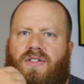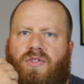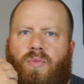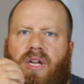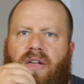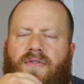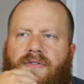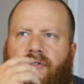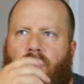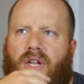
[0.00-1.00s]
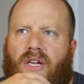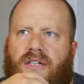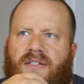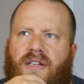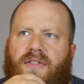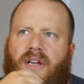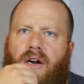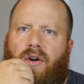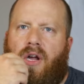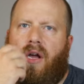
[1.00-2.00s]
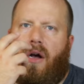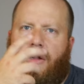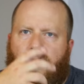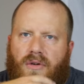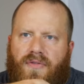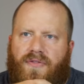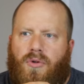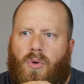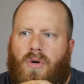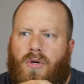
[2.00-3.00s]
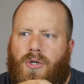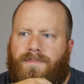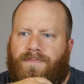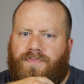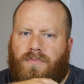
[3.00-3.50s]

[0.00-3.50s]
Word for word: sweet fruitiness in there, a little floral,